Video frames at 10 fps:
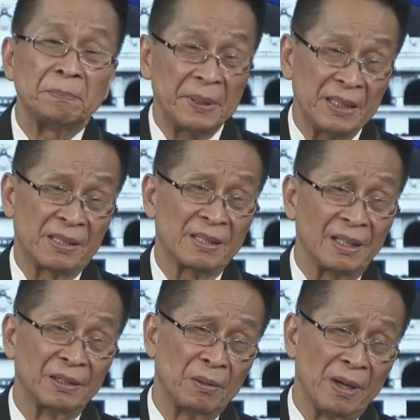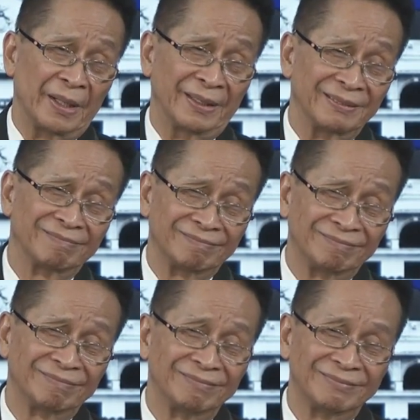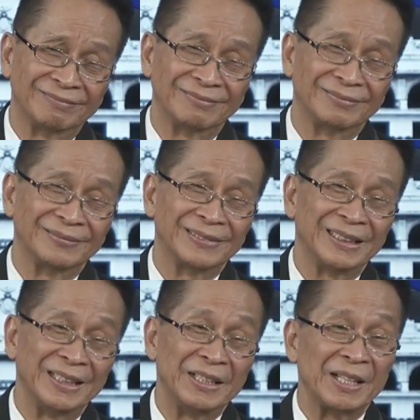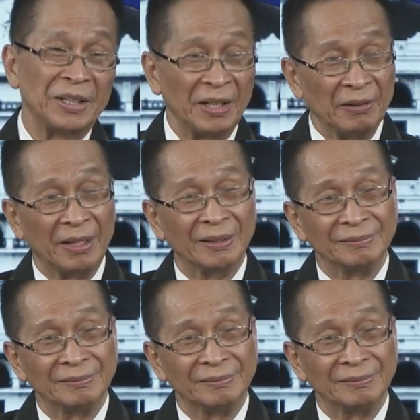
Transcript: peace and quiet in that area.